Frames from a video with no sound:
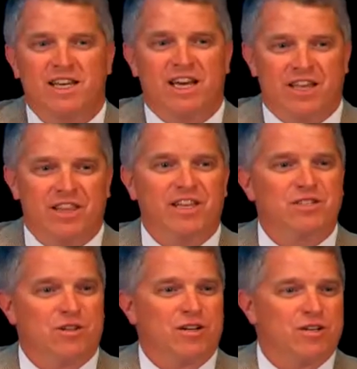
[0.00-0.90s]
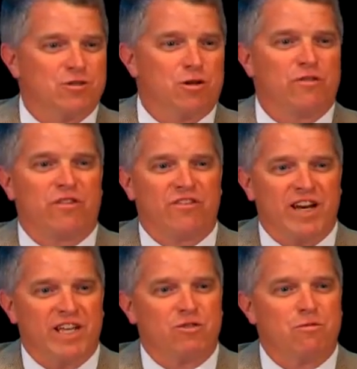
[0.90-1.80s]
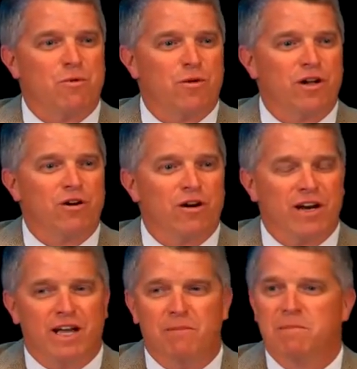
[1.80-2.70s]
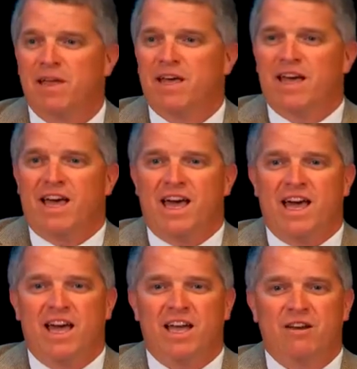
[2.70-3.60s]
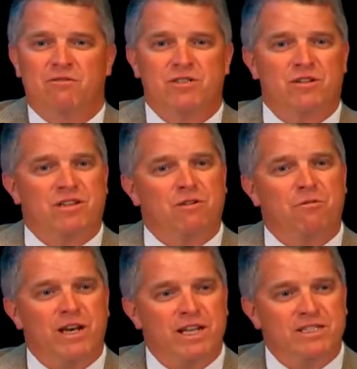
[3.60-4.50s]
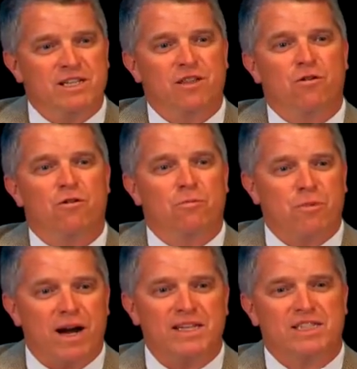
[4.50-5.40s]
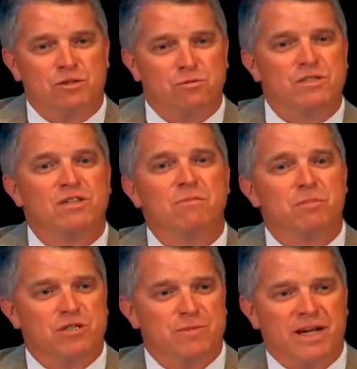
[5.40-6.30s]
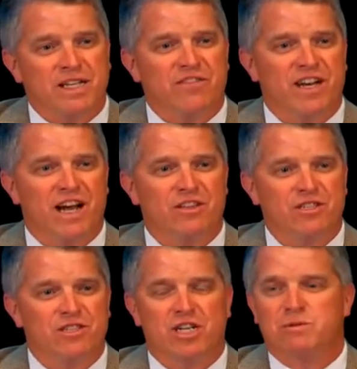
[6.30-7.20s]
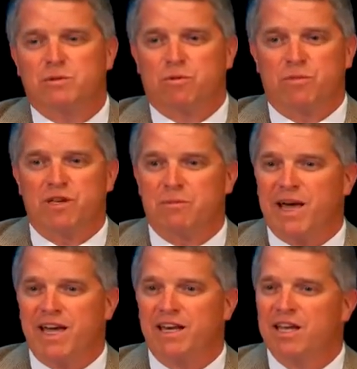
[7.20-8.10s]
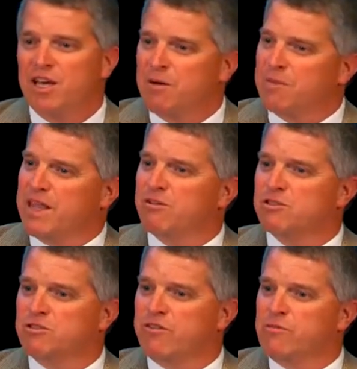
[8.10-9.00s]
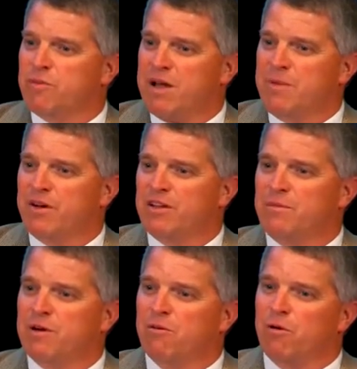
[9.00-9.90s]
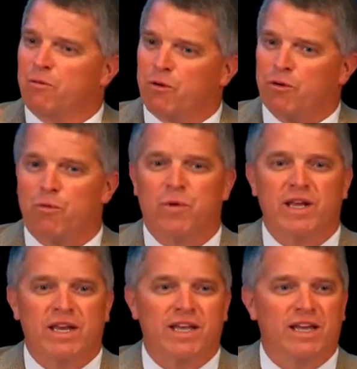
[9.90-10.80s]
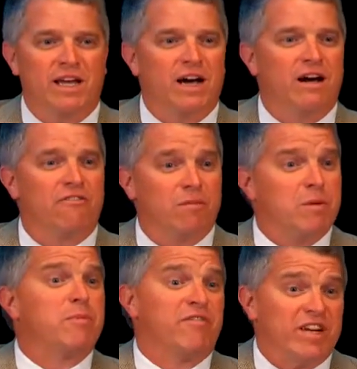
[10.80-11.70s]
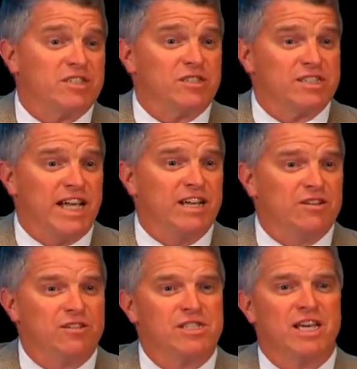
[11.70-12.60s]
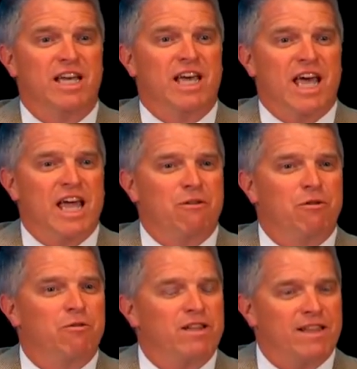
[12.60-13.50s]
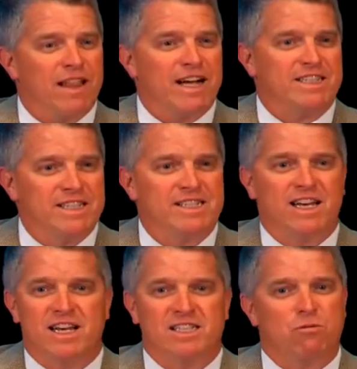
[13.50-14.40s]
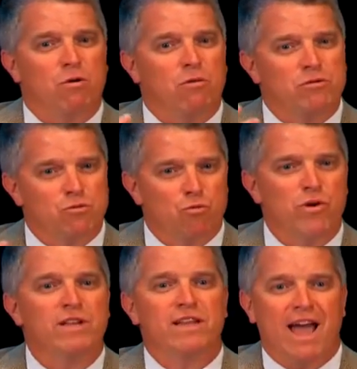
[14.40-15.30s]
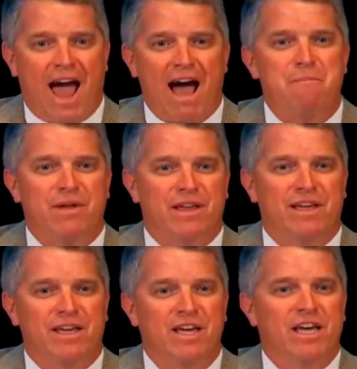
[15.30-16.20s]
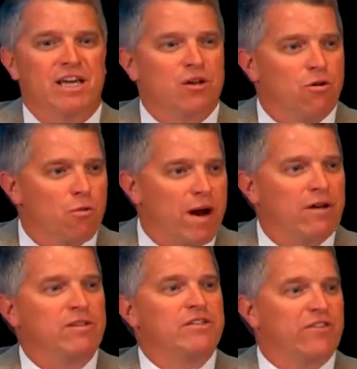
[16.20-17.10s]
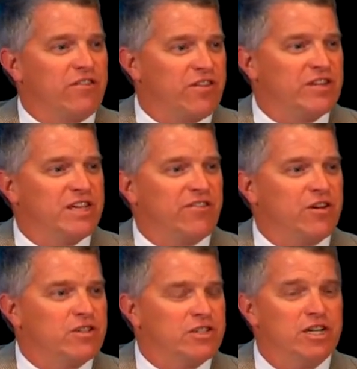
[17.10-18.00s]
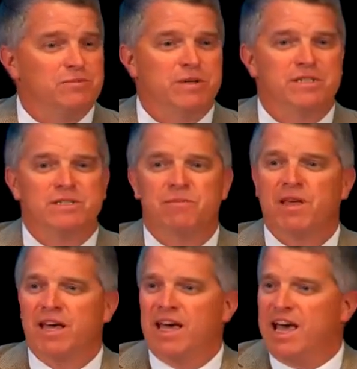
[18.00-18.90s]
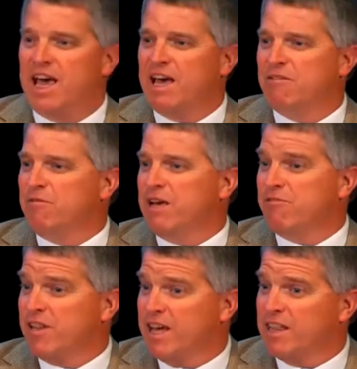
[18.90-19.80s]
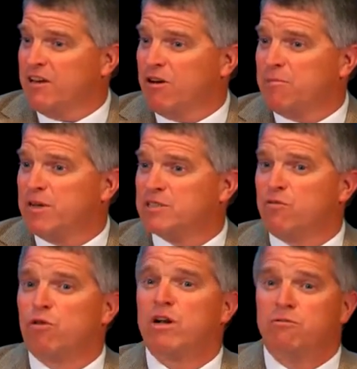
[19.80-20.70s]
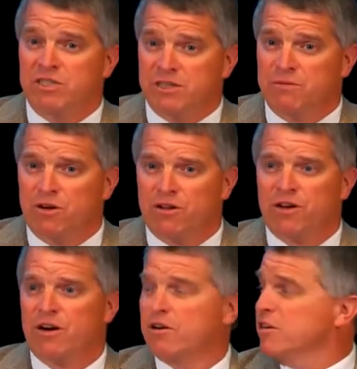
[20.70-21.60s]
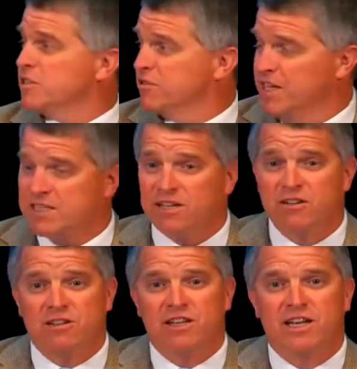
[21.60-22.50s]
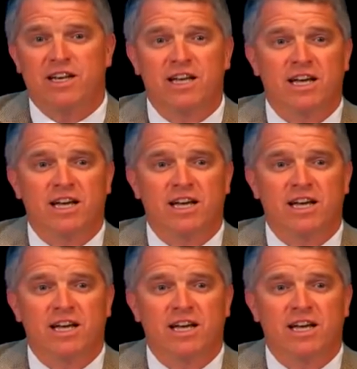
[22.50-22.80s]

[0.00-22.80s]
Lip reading: in the internal control of our financial reporting audit. And we certainly went into the whole process with some perspective on how these judgments were being made, but that was driven primarily by what we were reading from the professional standards. And we really lacked insight as to what was really happening, around these very, very difficult judgments. And we really had the great pleasure of working with Jim Dolinar and also Dan Sunderland